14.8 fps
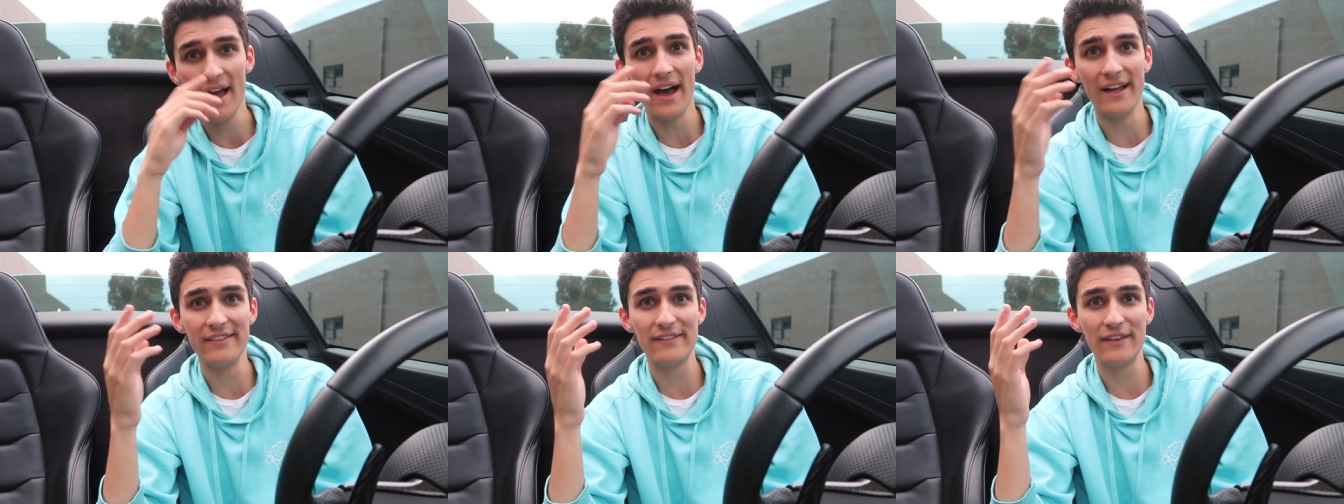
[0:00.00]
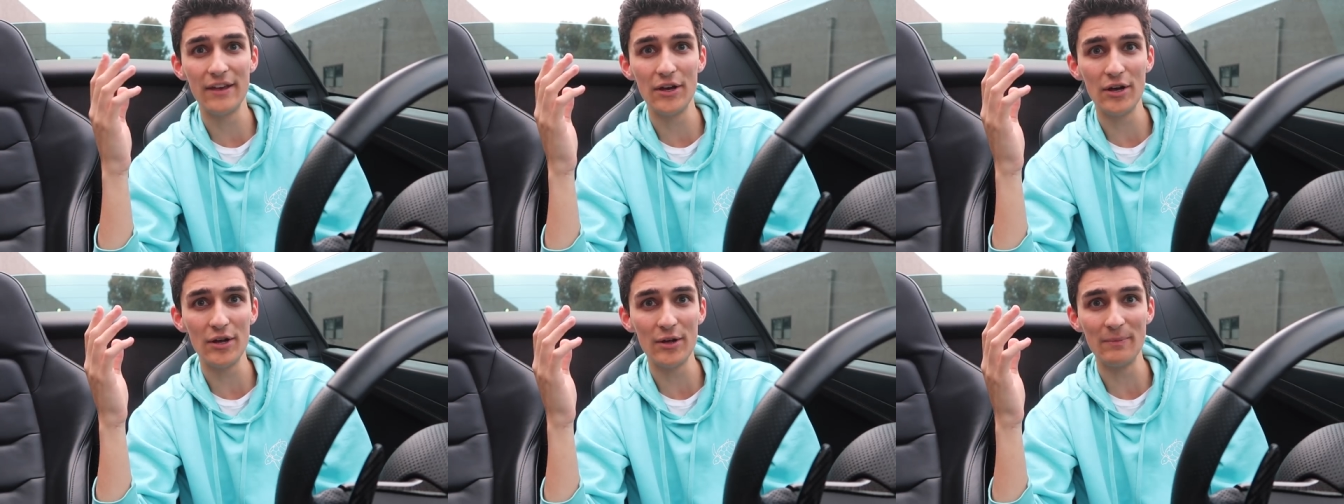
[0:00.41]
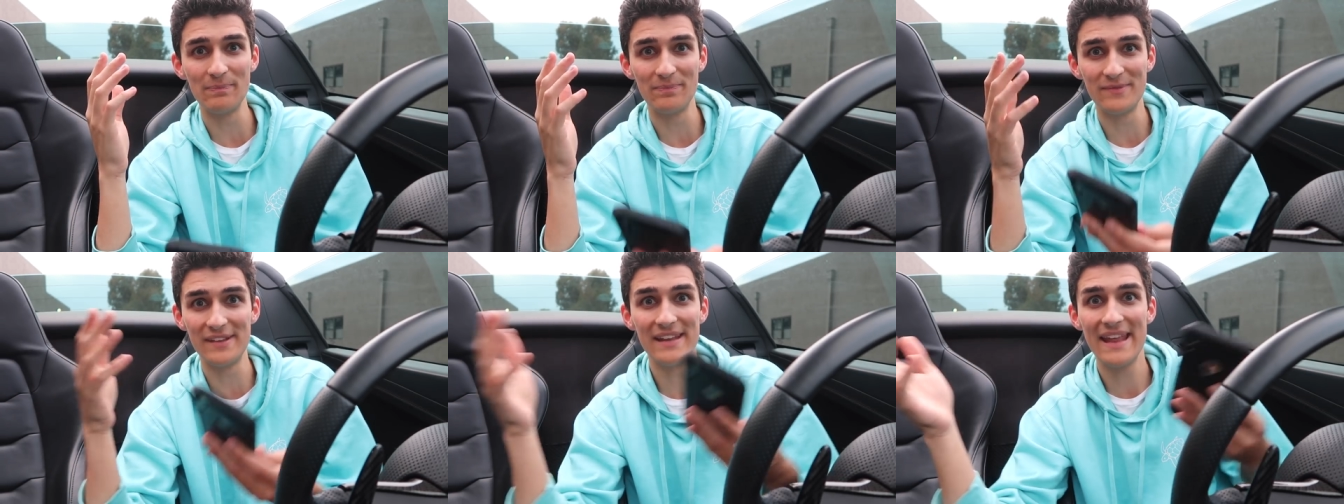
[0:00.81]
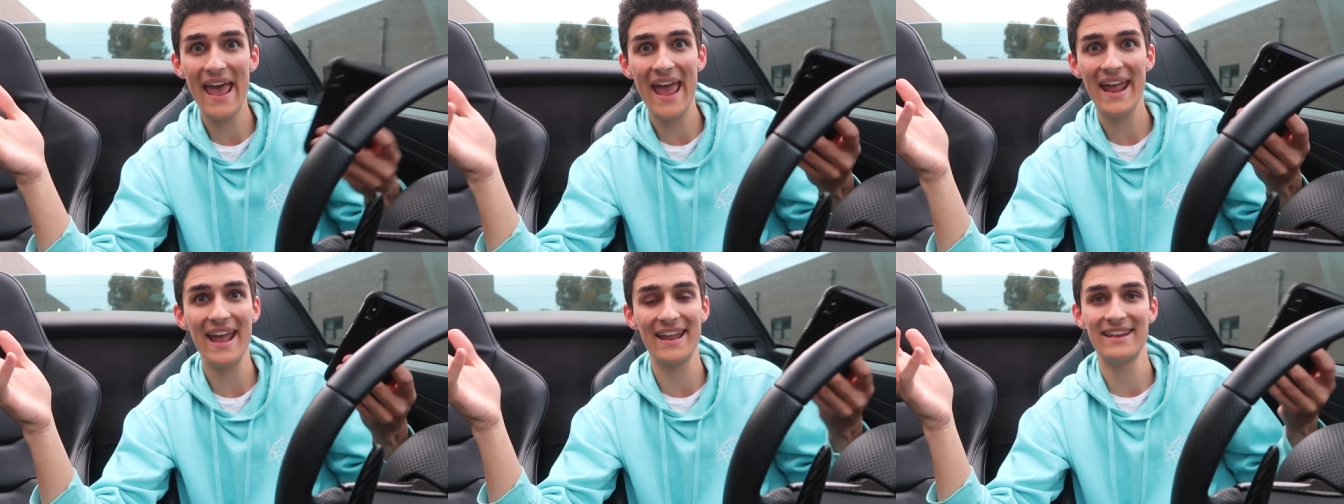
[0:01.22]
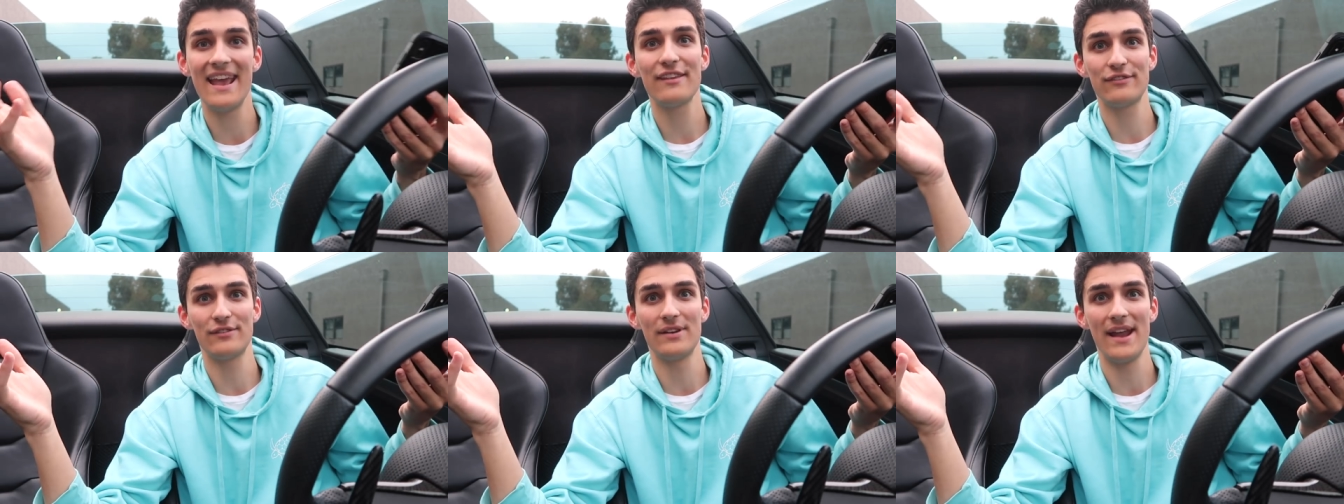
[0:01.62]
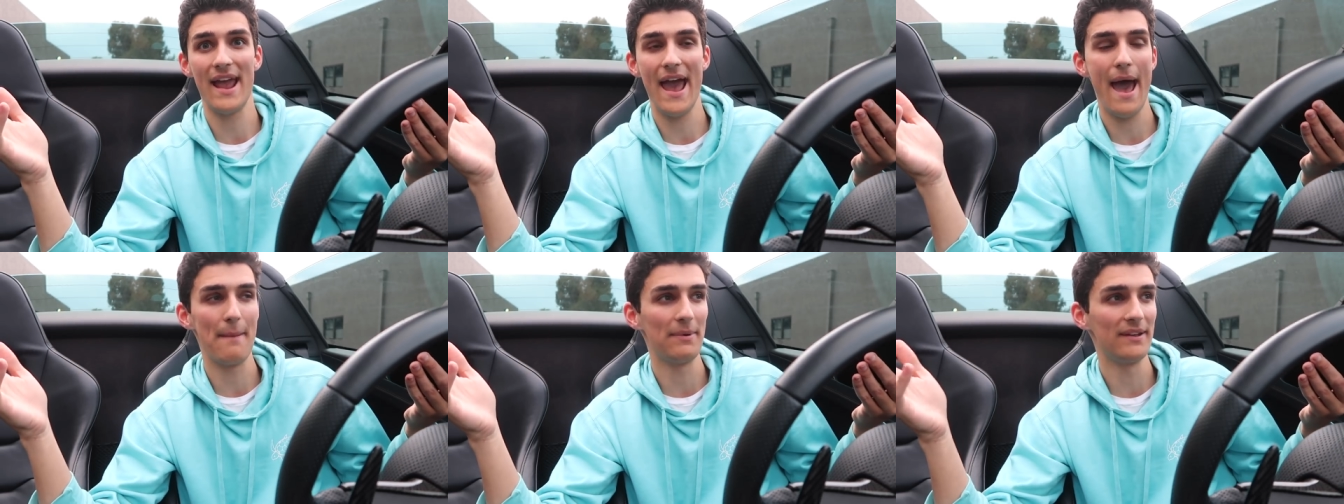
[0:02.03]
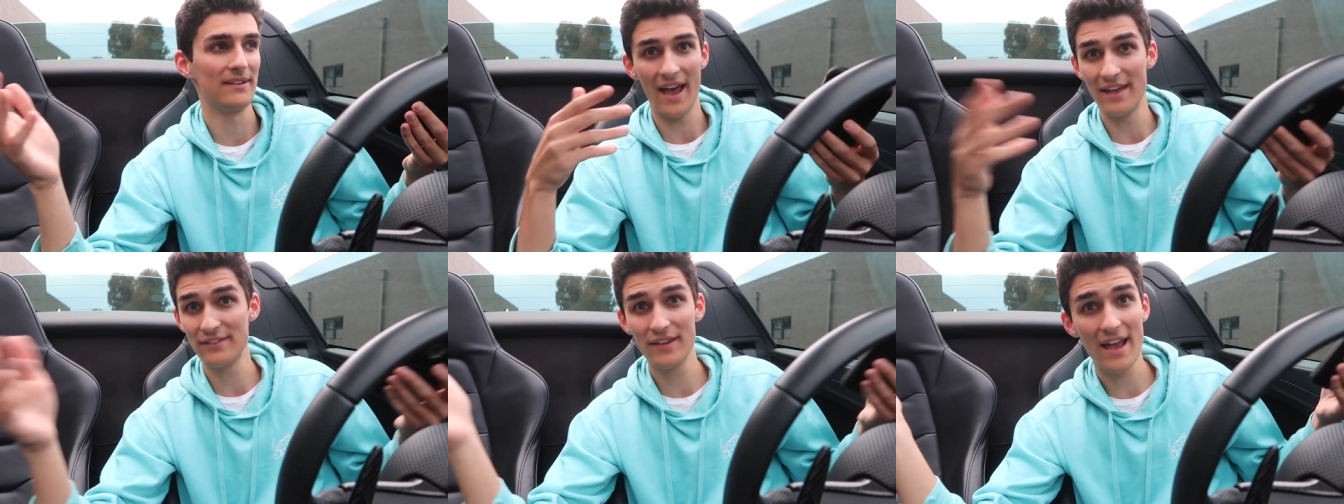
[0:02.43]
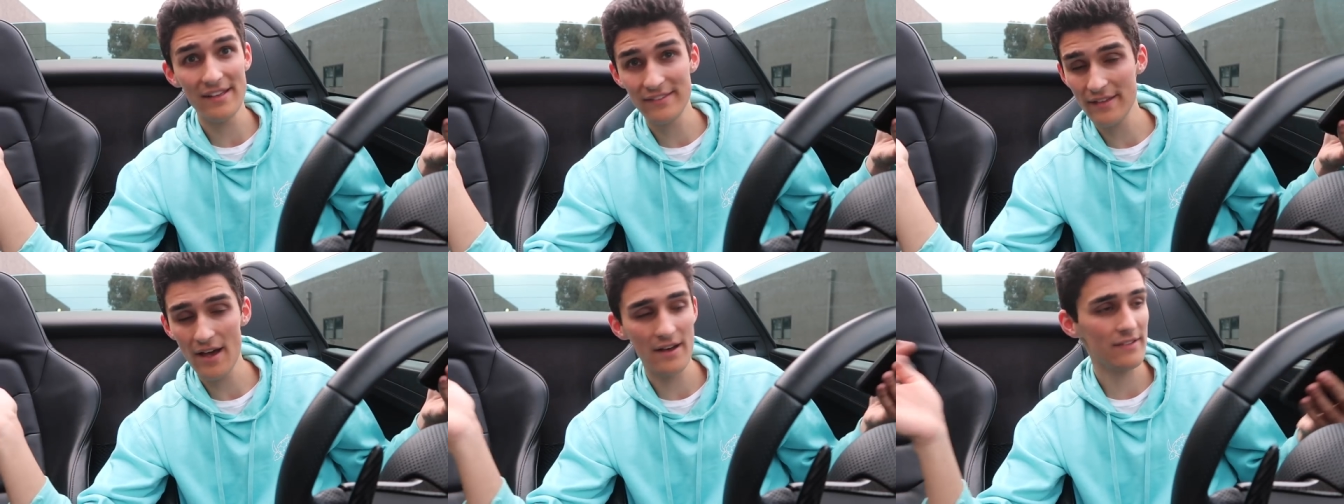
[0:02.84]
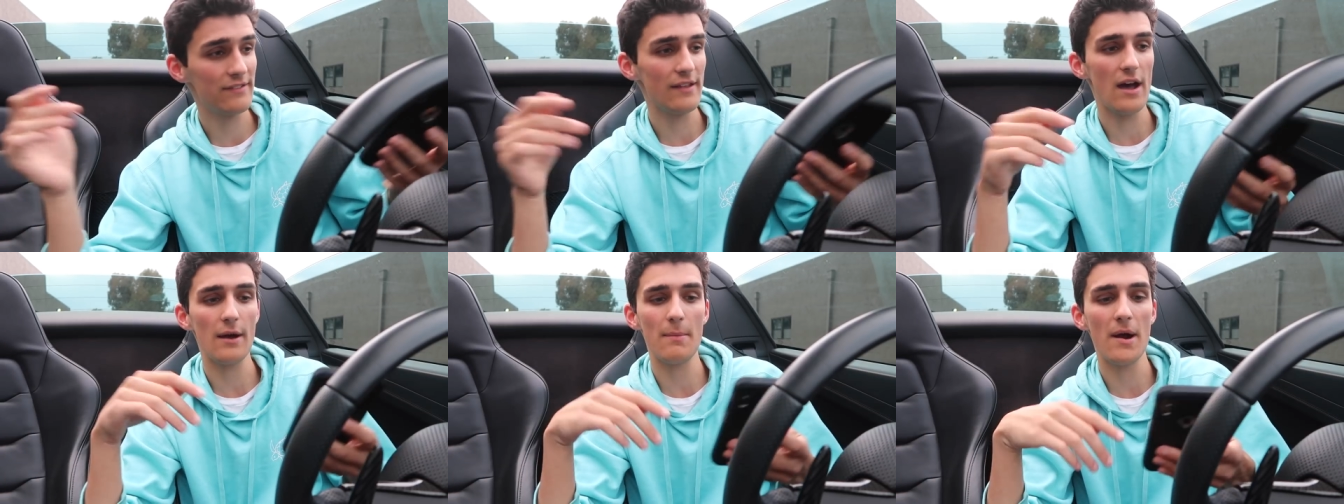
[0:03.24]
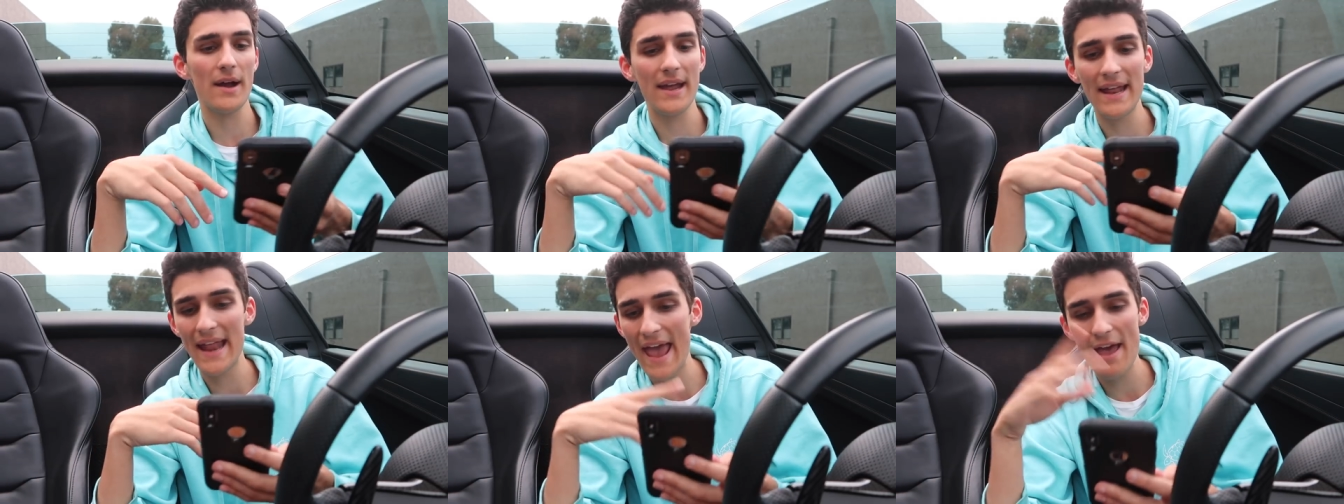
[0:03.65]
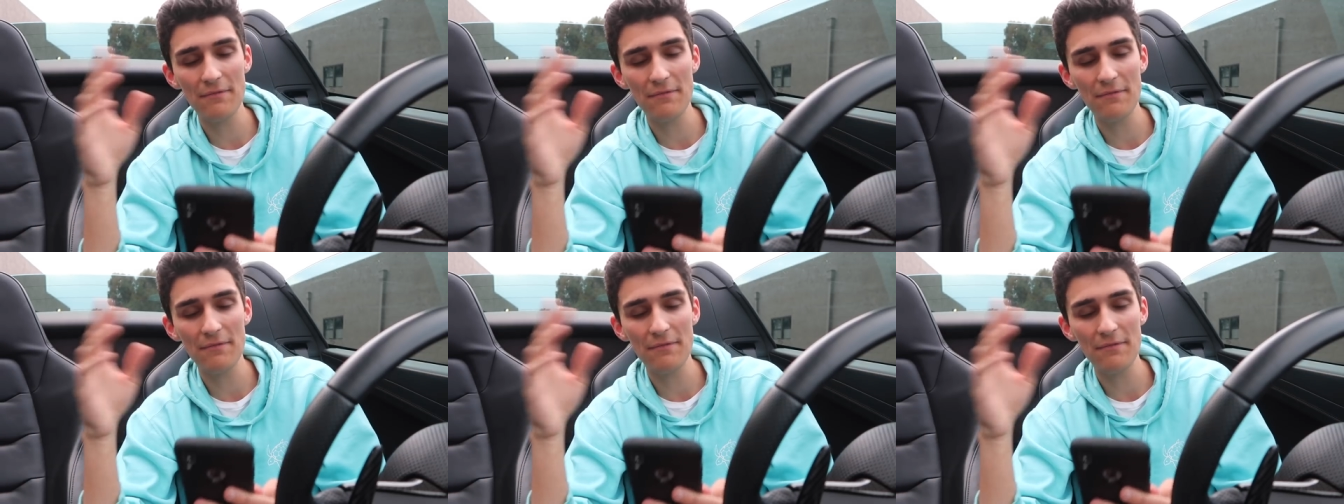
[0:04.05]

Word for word: until today and yesterday happened. As you guys saw on the stock market,